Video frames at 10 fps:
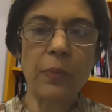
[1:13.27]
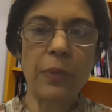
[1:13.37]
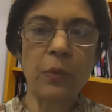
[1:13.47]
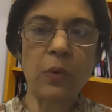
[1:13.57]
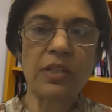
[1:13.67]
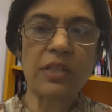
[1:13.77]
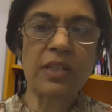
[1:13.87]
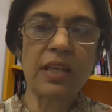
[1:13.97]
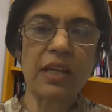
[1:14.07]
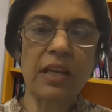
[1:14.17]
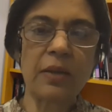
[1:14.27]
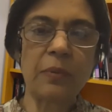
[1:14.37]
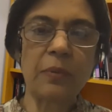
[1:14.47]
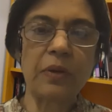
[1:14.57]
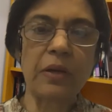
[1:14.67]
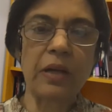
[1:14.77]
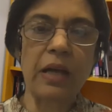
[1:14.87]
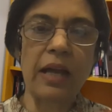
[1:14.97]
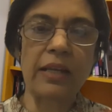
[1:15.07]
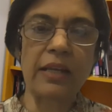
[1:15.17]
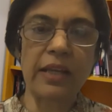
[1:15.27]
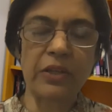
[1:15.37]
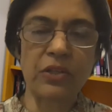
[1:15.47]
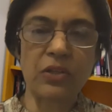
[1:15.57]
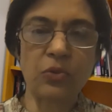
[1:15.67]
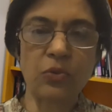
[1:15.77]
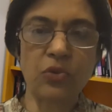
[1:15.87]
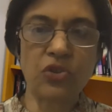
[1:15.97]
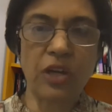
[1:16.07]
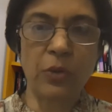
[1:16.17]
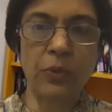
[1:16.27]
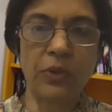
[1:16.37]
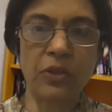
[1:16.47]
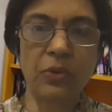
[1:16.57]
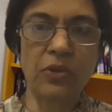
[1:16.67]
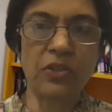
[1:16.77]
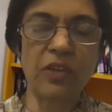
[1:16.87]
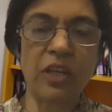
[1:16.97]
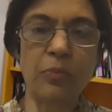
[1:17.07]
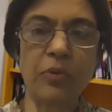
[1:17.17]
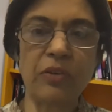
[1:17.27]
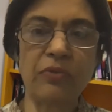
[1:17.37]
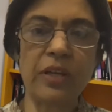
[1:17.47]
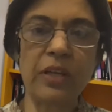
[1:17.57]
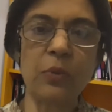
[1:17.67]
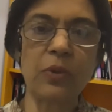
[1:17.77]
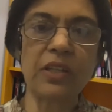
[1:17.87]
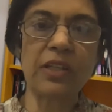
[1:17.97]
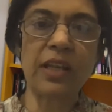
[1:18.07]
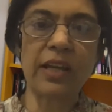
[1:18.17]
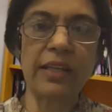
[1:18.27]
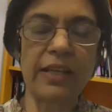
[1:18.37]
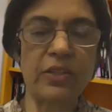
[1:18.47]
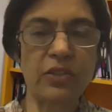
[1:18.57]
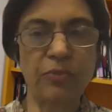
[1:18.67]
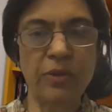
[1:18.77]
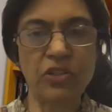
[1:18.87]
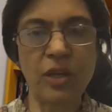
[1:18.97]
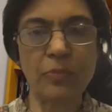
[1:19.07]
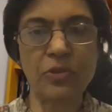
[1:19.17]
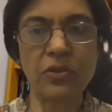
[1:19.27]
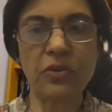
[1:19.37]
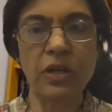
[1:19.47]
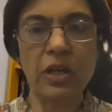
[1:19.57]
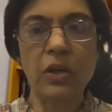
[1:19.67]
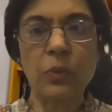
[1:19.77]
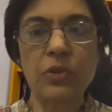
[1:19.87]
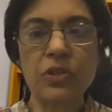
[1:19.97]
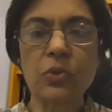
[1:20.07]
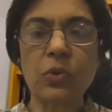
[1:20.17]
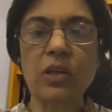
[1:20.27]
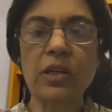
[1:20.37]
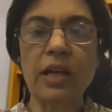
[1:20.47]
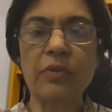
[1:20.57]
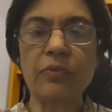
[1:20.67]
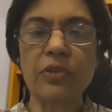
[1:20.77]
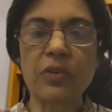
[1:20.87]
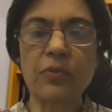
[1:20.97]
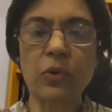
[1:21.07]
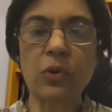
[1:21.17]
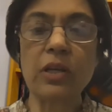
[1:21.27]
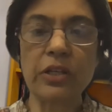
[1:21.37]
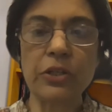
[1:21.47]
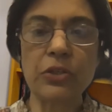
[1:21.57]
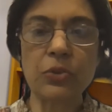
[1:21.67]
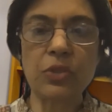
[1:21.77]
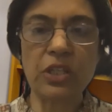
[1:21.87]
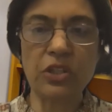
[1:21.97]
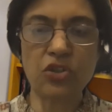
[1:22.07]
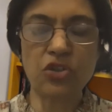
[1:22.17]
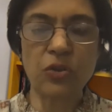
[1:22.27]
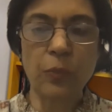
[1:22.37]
what I'd like to share with you is very briefly what are the highlights of my chapter, which is called, which I call Learning to Teach.